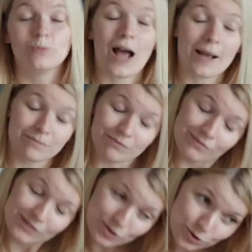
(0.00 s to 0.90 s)
I'm
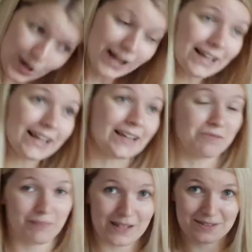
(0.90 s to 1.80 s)

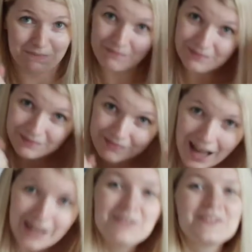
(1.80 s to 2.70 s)
struggling, but
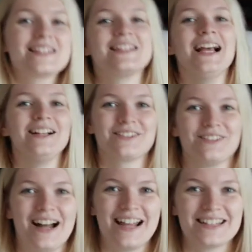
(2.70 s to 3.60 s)
I'm still
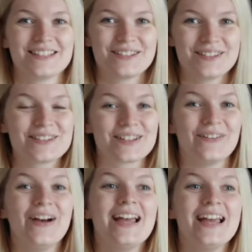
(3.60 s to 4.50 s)
trying to do
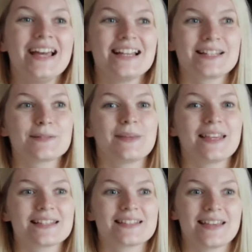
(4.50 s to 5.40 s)
so, just
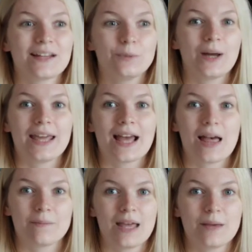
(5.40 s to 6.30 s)
because that way
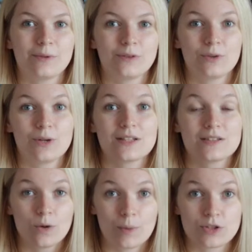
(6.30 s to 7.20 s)
I'm able to read
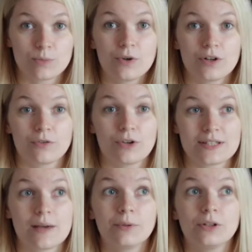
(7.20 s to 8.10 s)
so much more. For
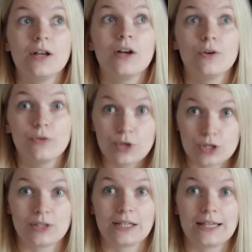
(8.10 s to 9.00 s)
example,
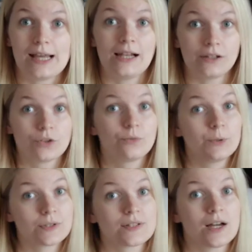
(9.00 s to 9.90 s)
fortunately, a lot of
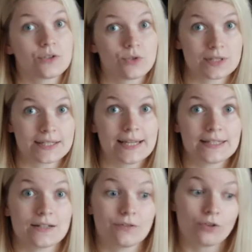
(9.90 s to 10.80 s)
books are
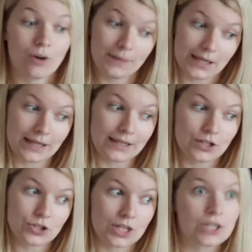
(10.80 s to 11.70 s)
translated from
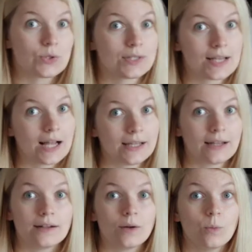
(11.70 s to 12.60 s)
English into
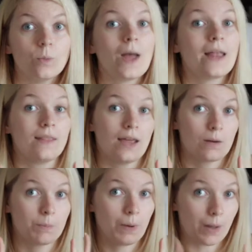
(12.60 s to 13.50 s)
Italian when they
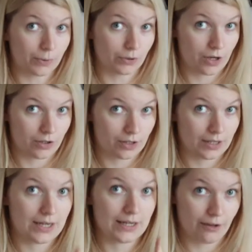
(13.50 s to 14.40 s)
are popular
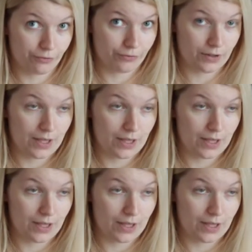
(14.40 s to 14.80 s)
enough.